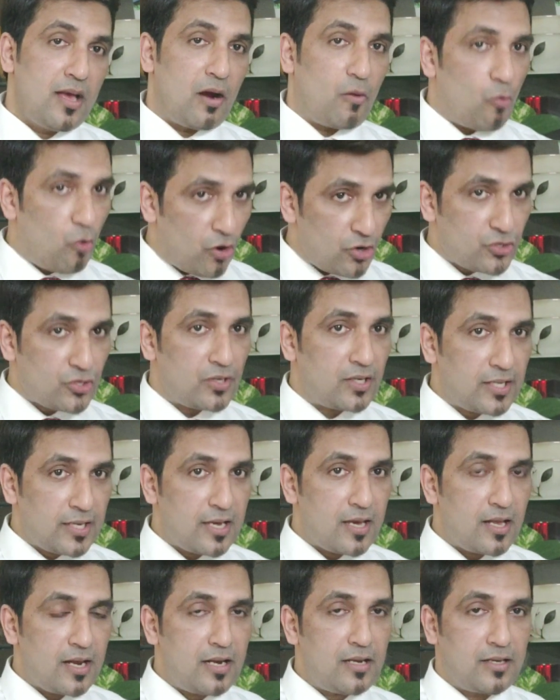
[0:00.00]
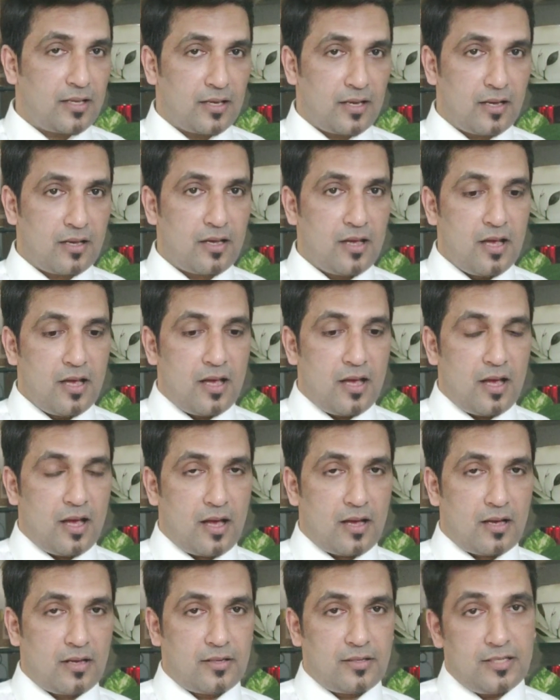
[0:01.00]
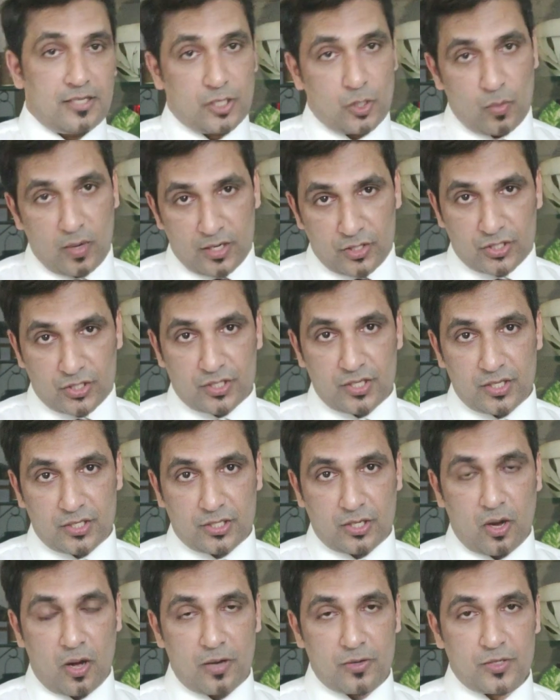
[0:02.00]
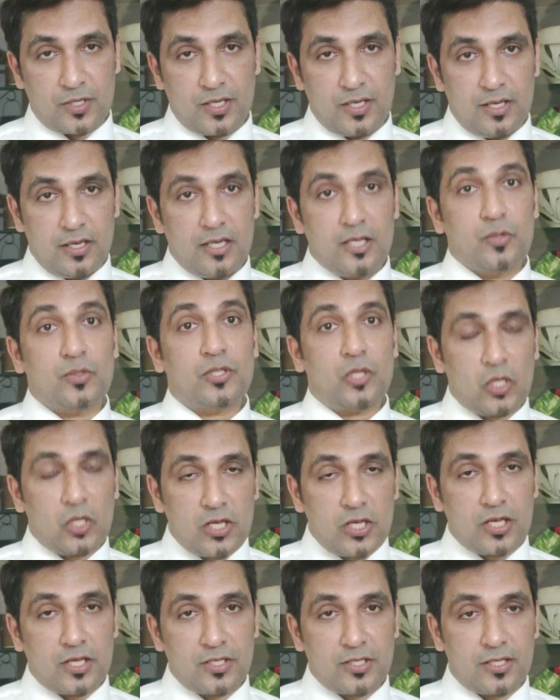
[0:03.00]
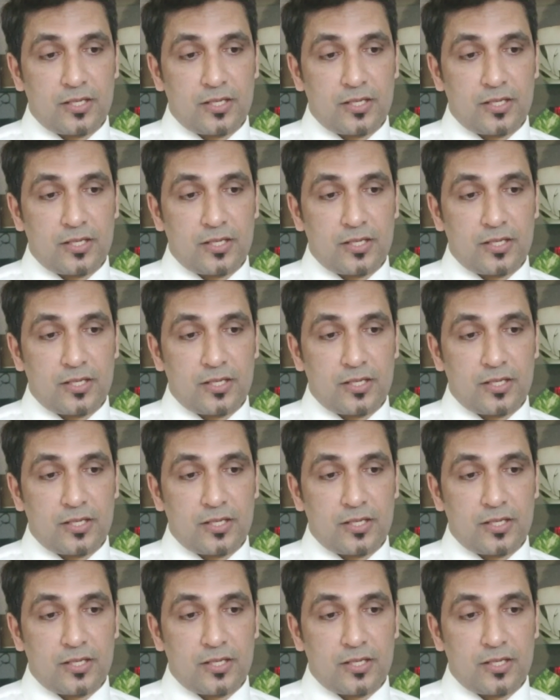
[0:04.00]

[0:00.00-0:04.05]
Originally in India, it was learned,